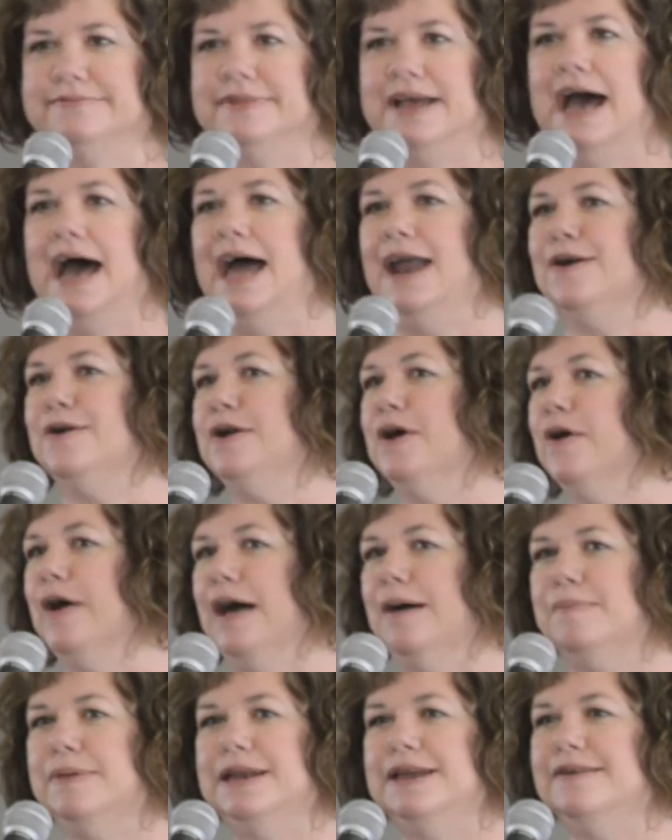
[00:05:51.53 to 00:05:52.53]
I don't know
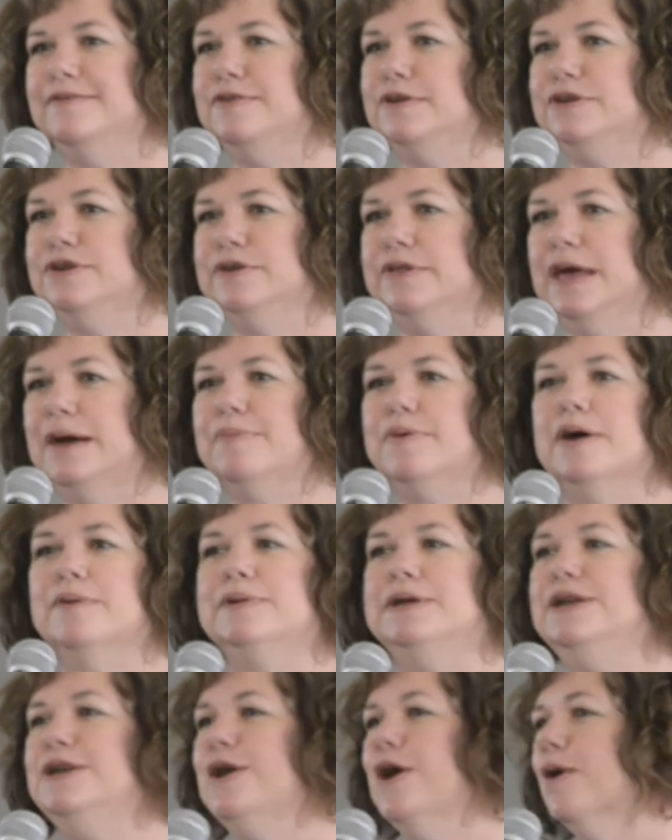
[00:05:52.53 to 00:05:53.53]
how many of you do that.
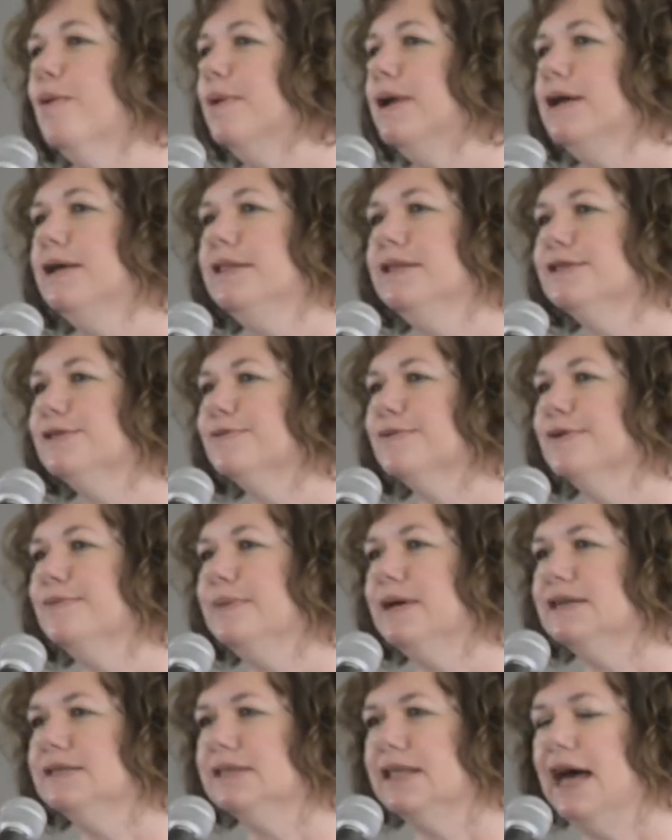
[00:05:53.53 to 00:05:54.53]
Probably nobody in this room
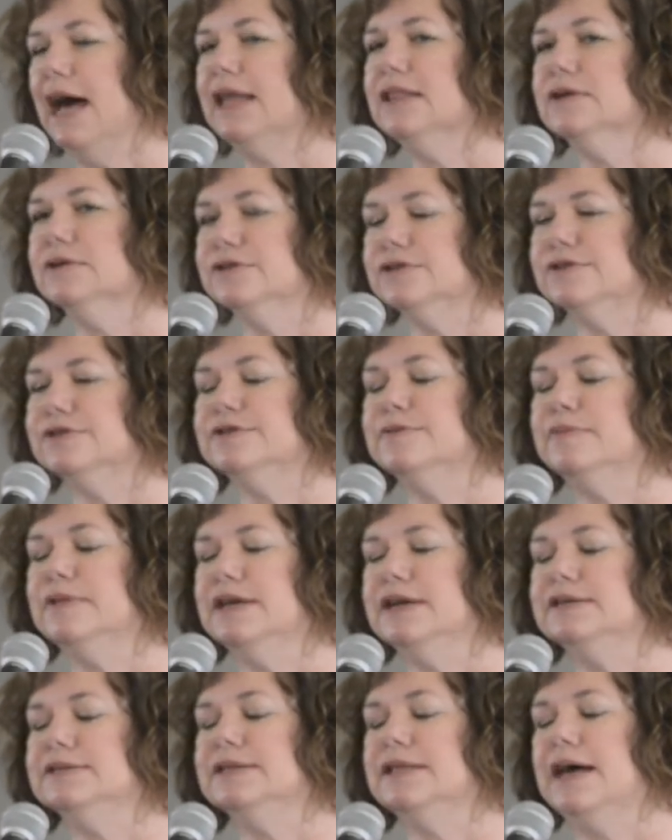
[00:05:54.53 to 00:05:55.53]
does that. Those are some
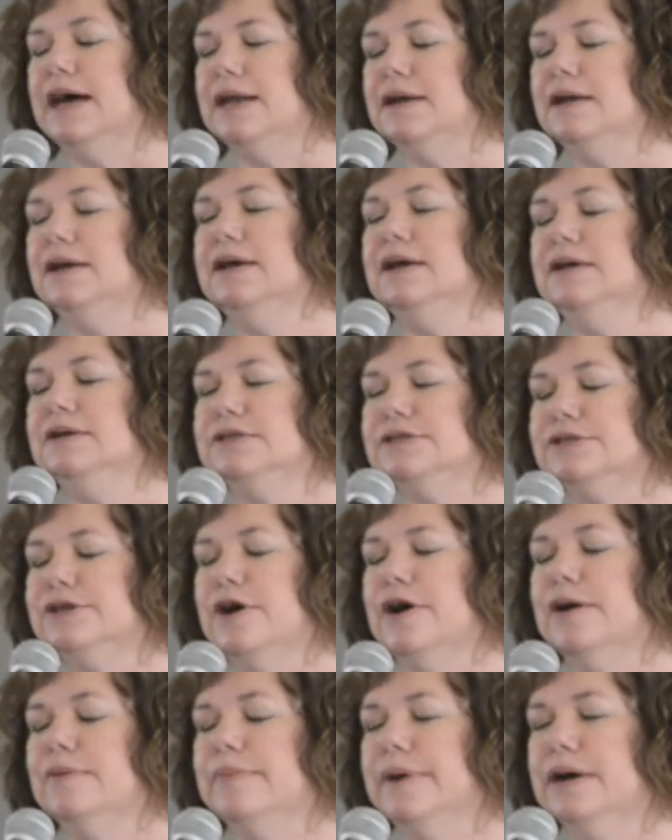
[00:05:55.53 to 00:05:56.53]
things that
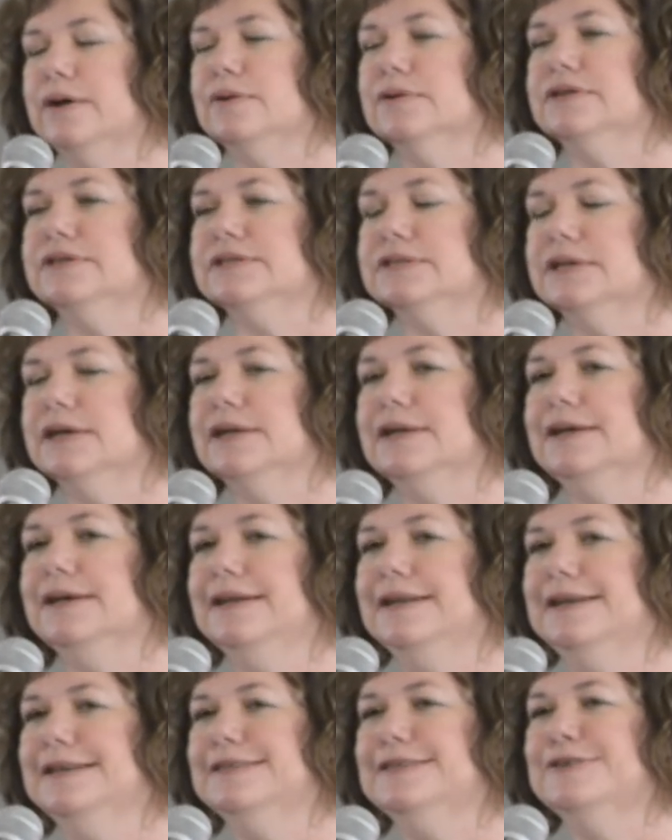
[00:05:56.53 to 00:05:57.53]
scarred my oldest son in
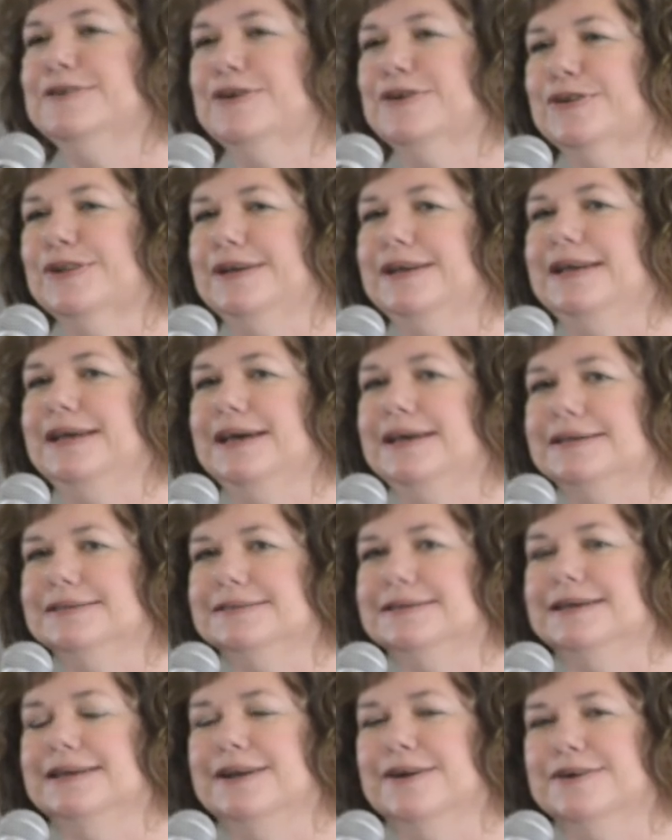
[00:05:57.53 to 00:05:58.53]
his early days
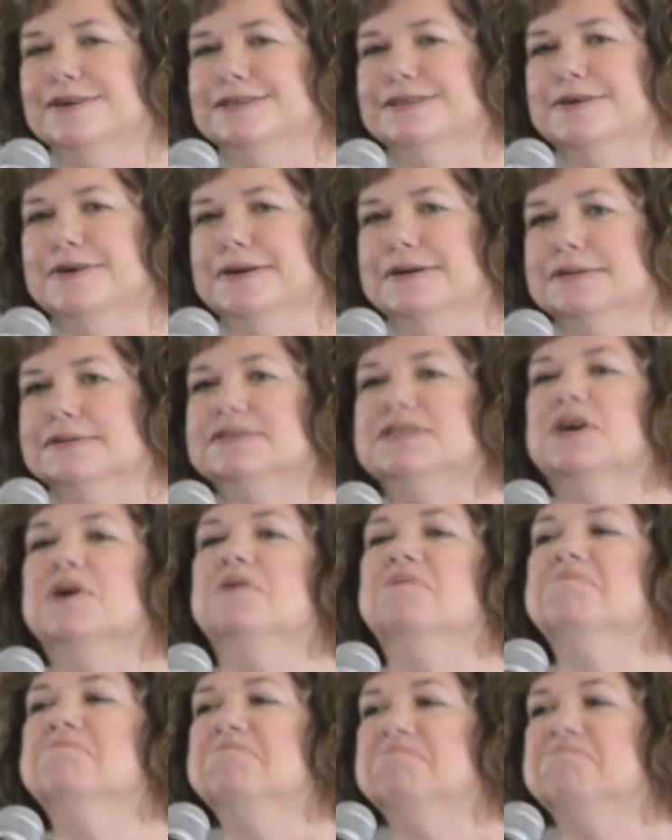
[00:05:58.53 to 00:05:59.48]
in Arizona. So